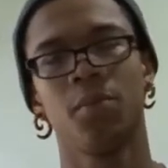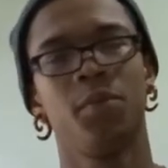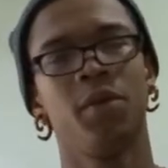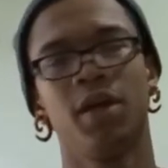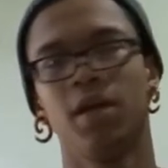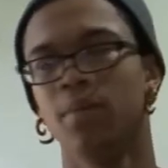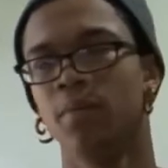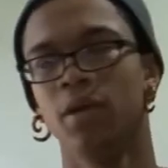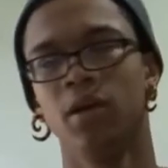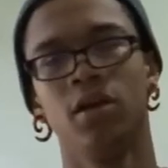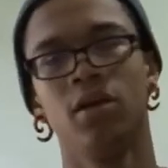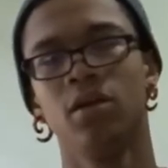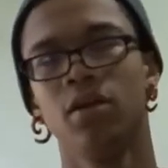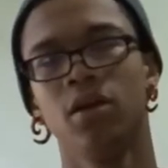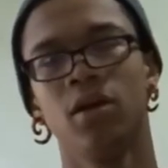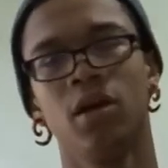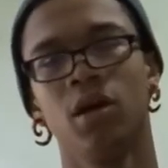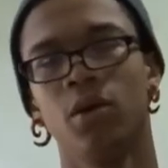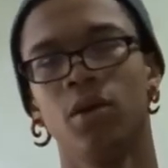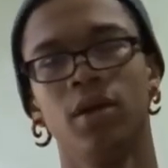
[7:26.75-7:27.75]
being me.
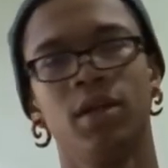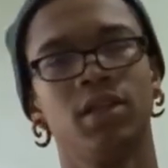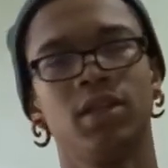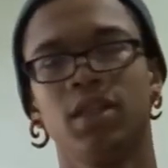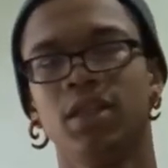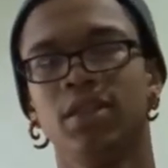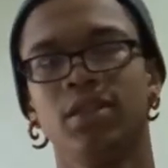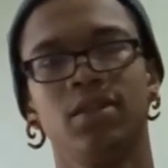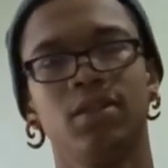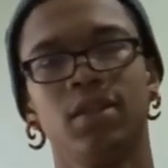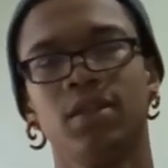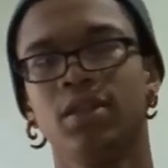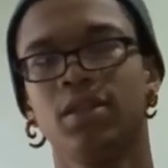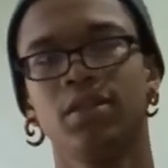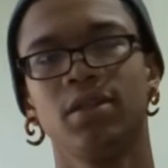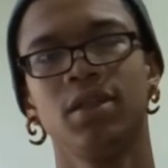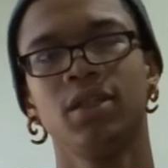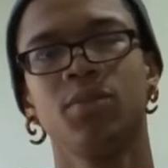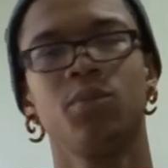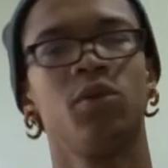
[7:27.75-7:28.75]
You know, and it's
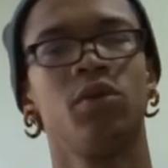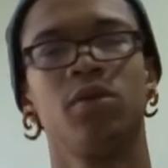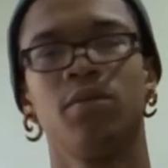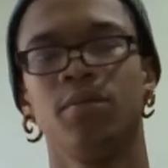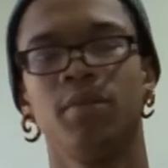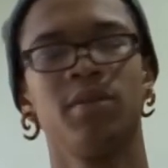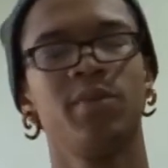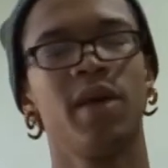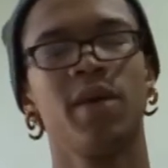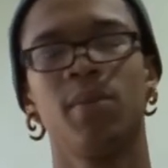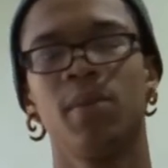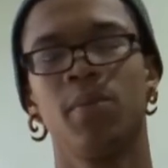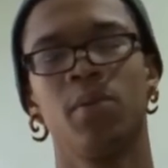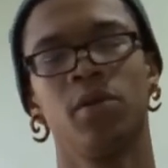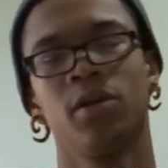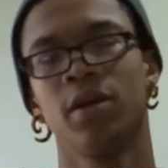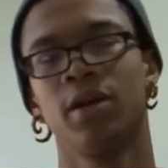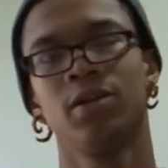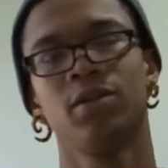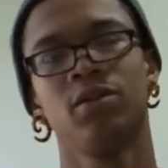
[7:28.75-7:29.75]
making
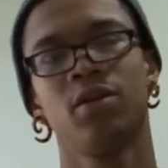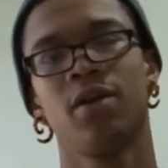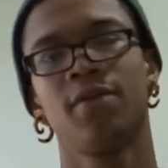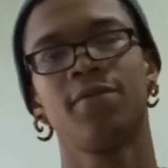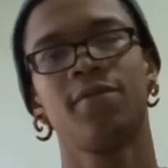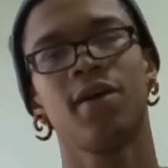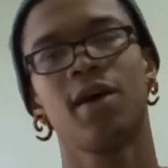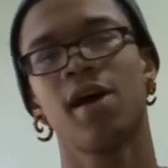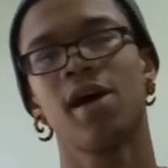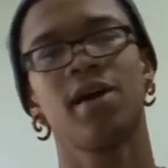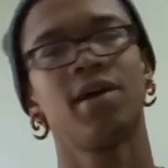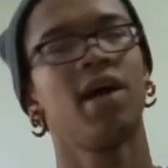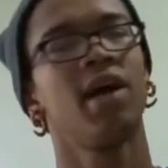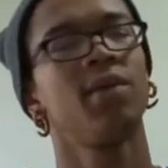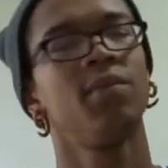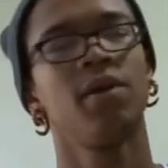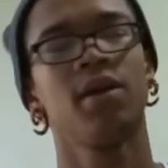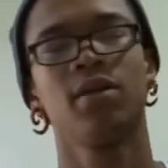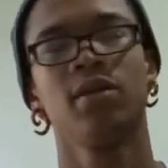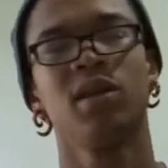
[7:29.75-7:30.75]
progress. You know, I feel like I
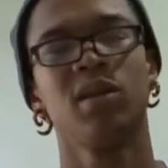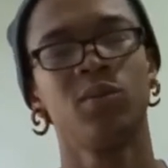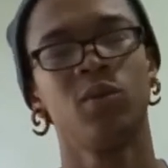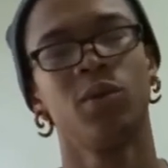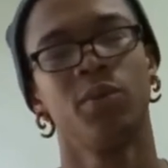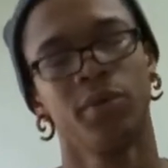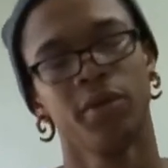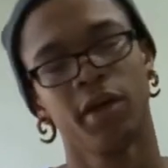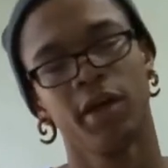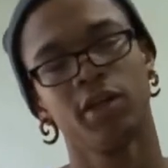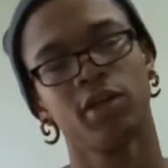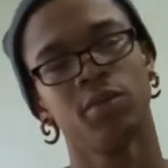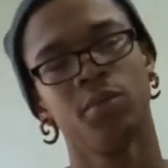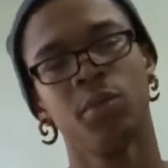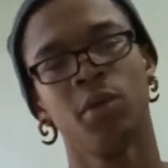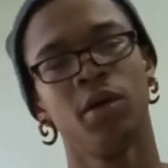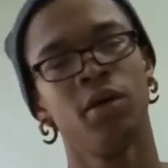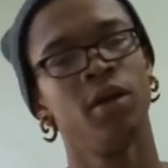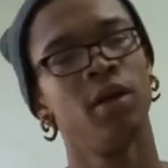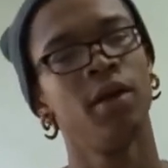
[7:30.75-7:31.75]
can make a little more progression,
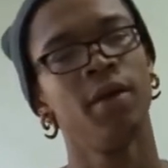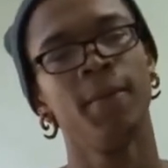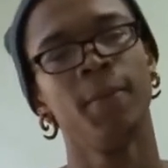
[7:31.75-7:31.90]
but